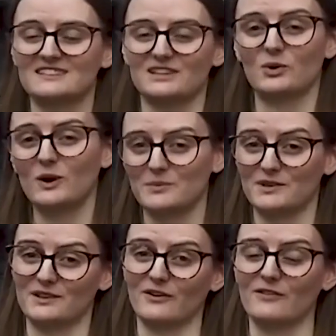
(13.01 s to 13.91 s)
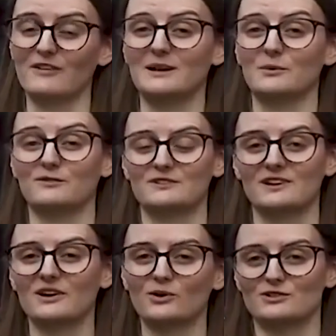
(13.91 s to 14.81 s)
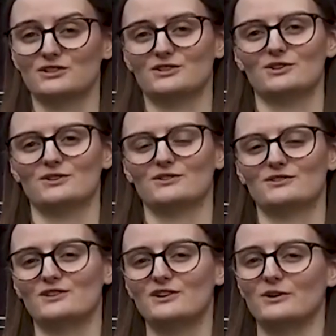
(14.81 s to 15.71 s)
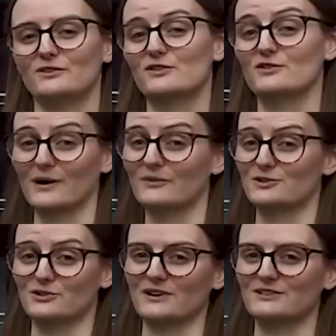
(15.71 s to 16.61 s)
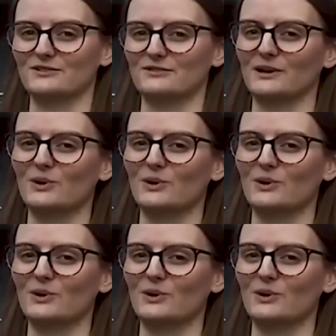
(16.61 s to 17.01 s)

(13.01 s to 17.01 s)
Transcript: and equipment that are available for psychology students to use throughout the duration of their